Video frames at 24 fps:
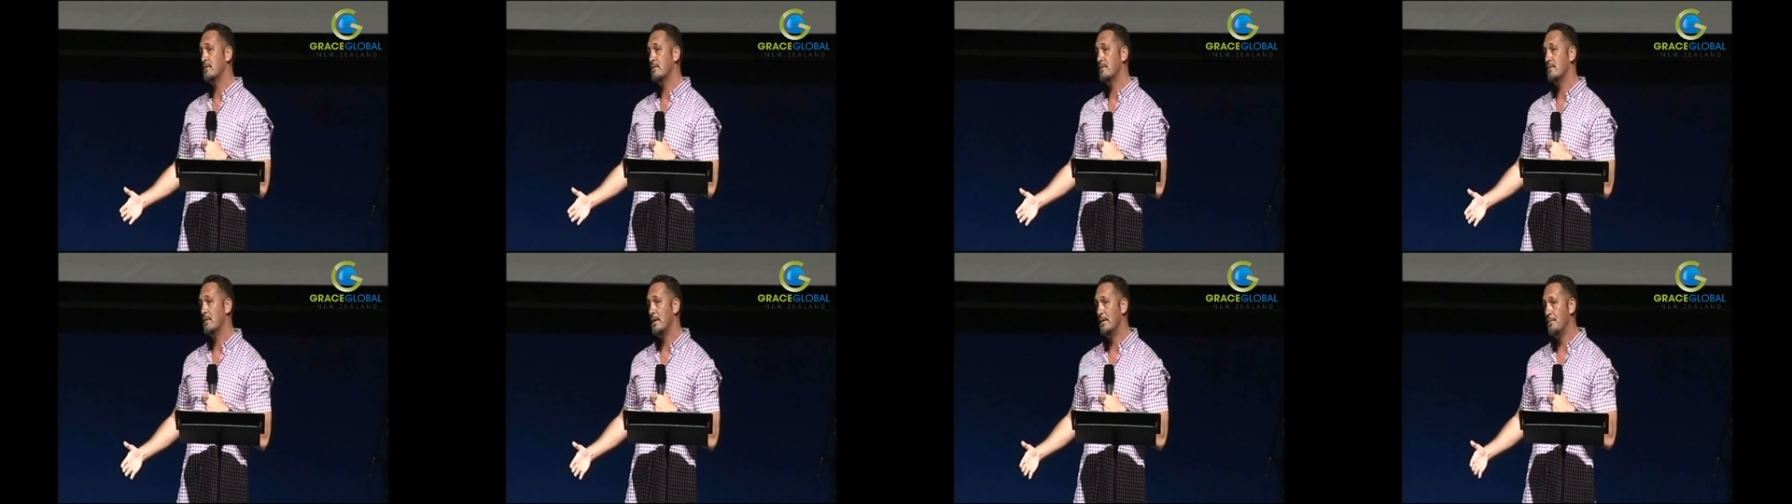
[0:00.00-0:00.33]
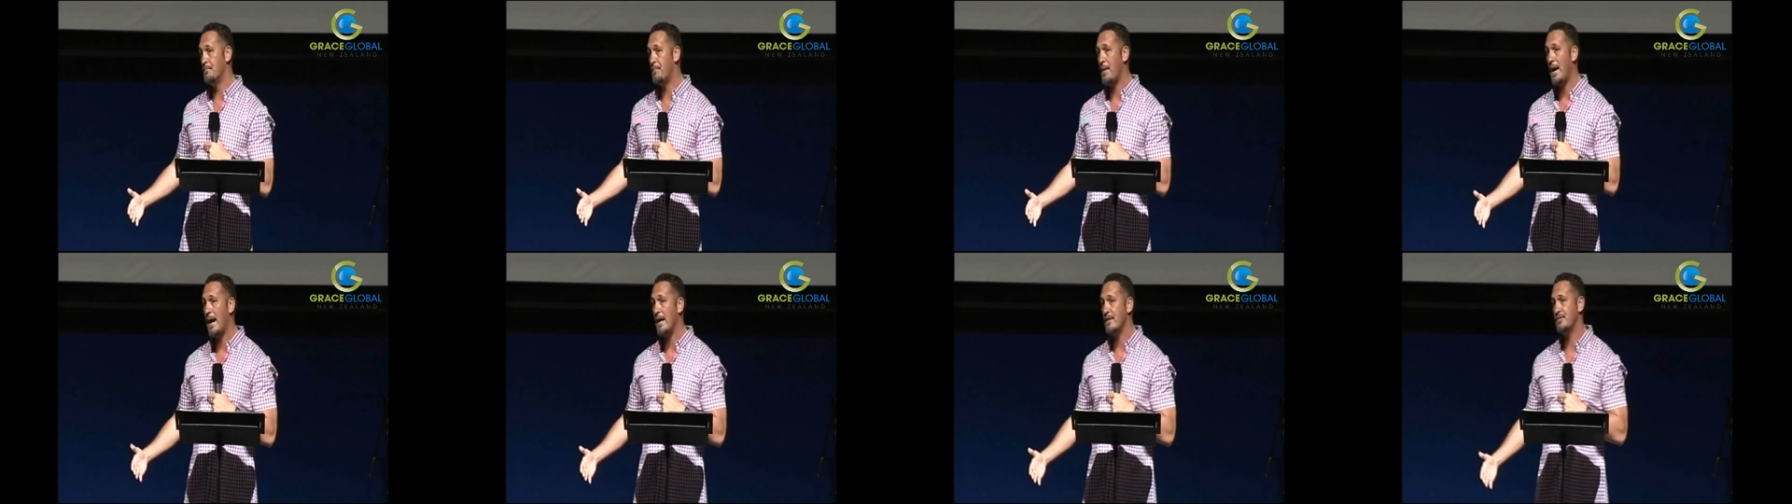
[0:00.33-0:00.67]

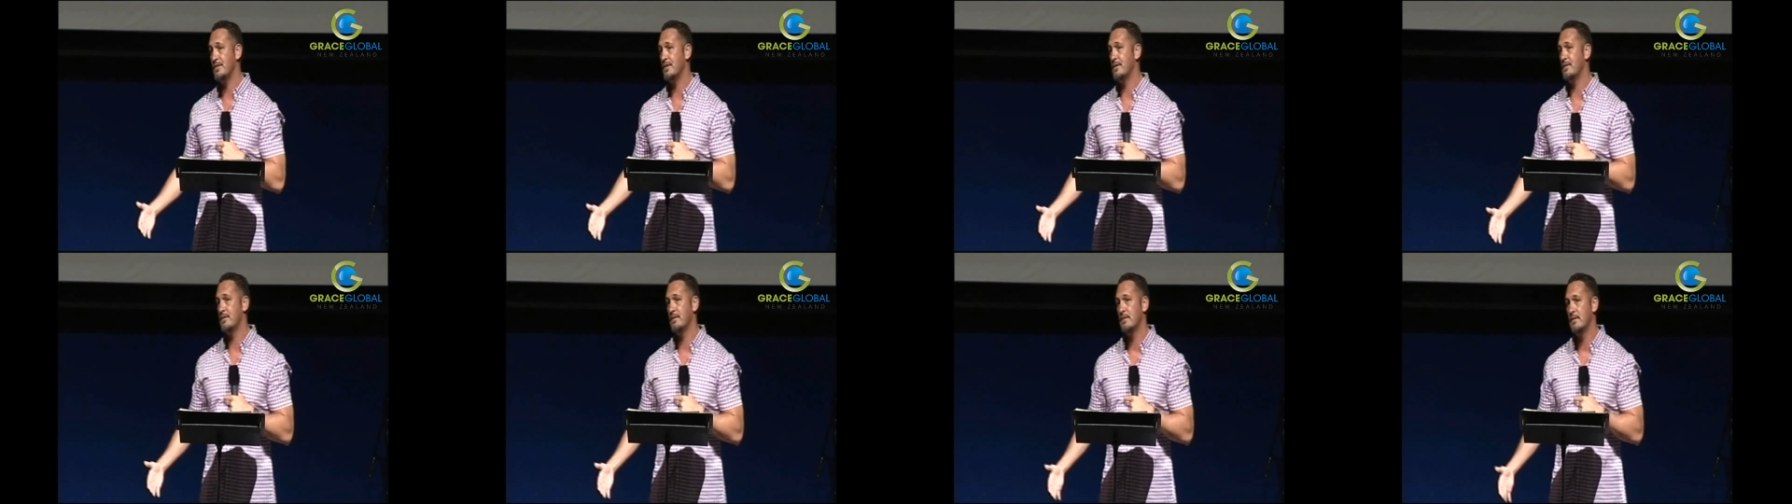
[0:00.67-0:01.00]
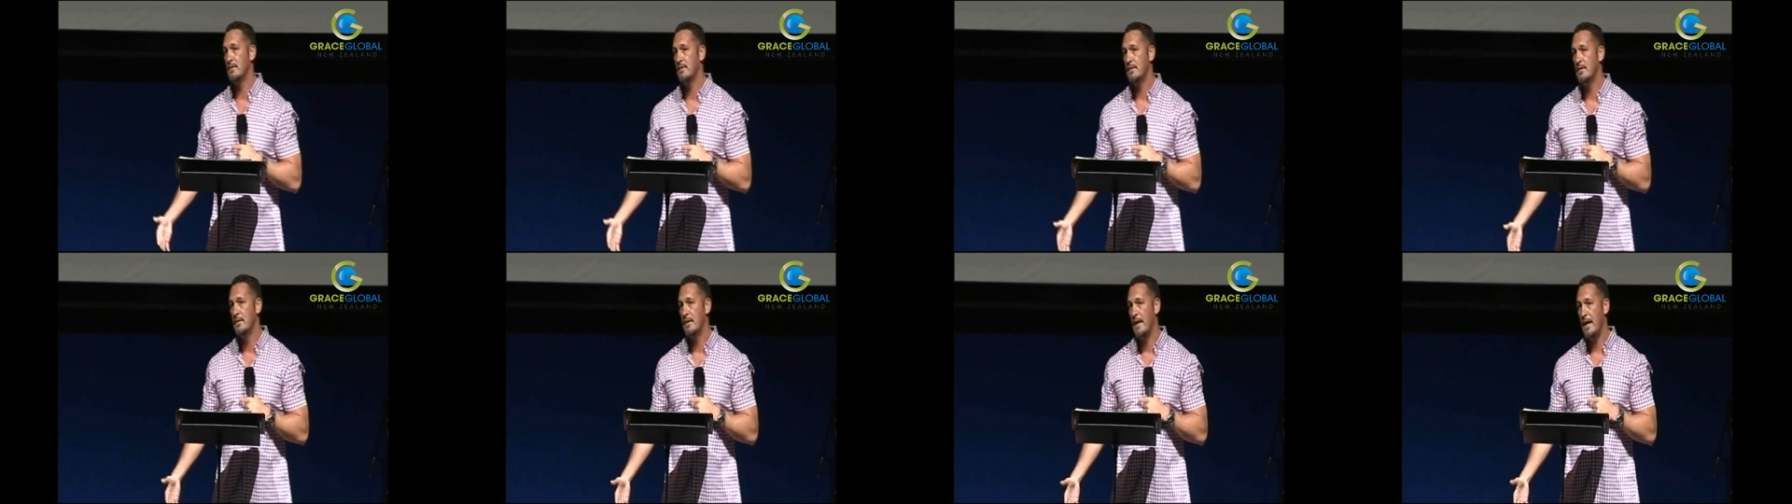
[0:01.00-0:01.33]
imparted.
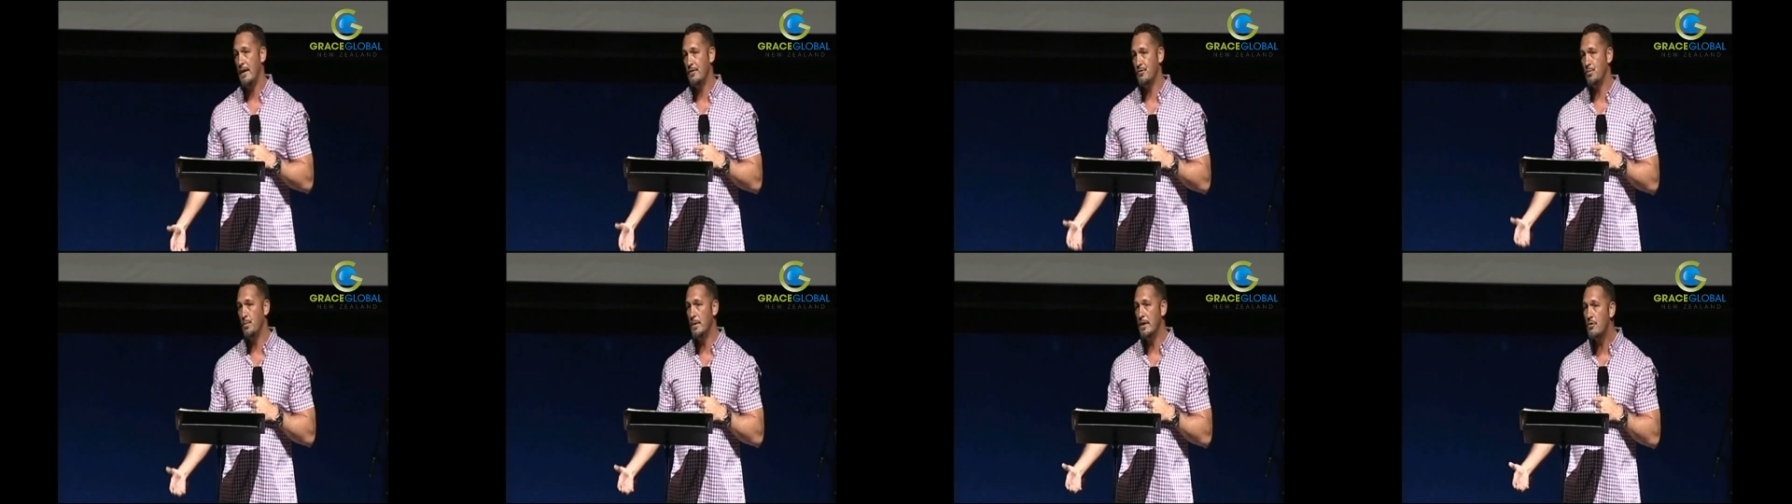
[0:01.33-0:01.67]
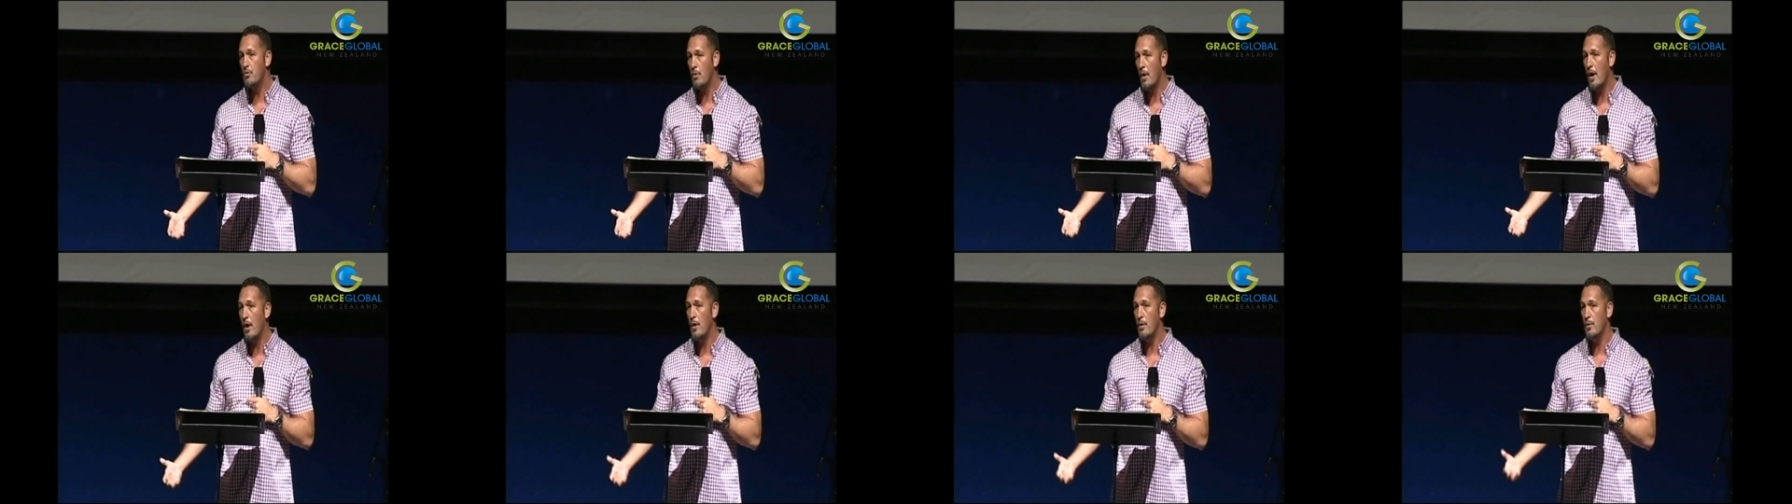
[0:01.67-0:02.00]
As we
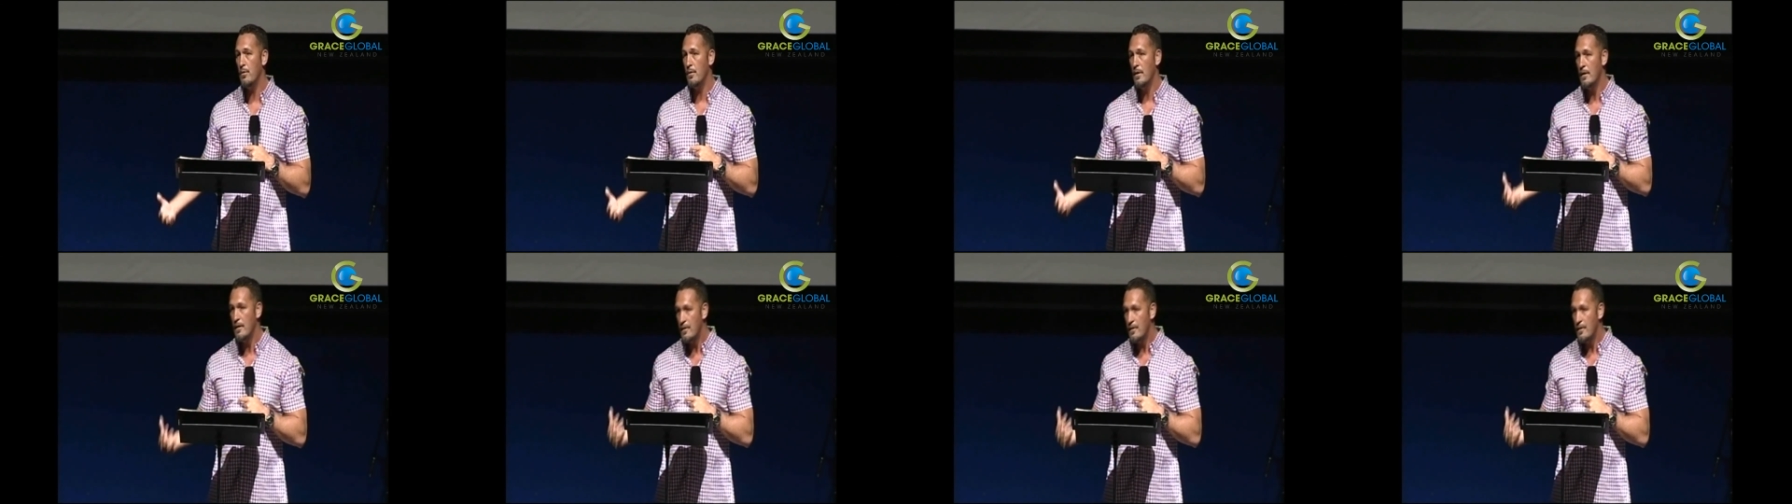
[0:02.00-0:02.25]
grow,